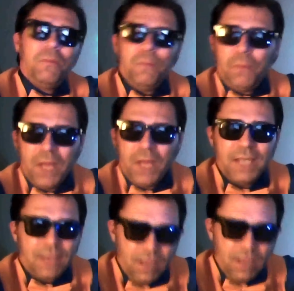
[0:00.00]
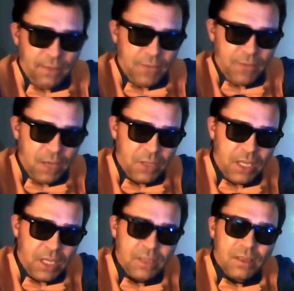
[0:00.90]
place I live
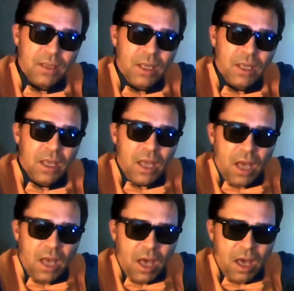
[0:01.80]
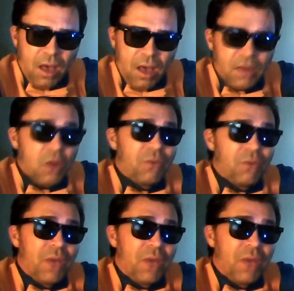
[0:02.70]
nowadays, in North
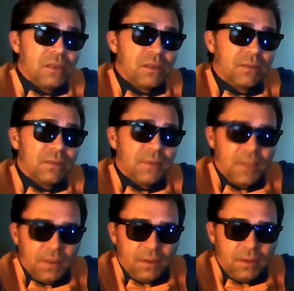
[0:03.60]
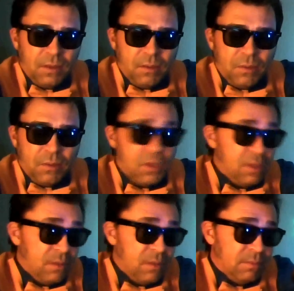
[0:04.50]
Wales,
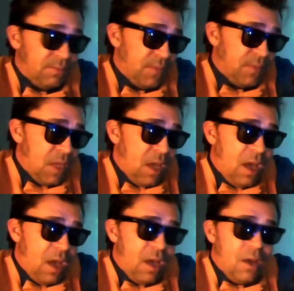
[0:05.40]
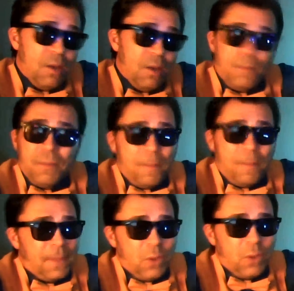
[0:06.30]
Britain,
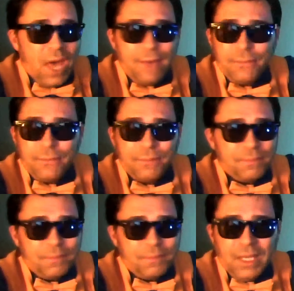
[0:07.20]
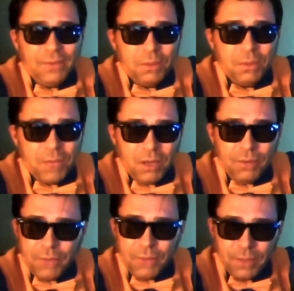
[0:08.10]
to have even a bottle
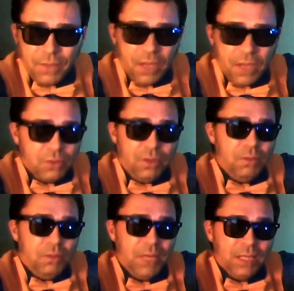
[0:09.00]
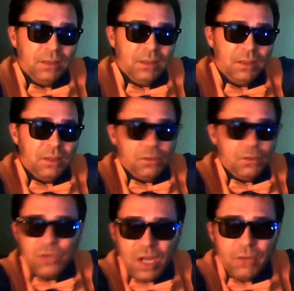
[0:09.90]
of red wine during a meal, to
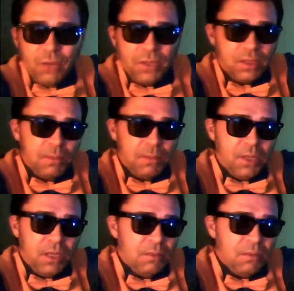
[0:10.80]
share it with somebody,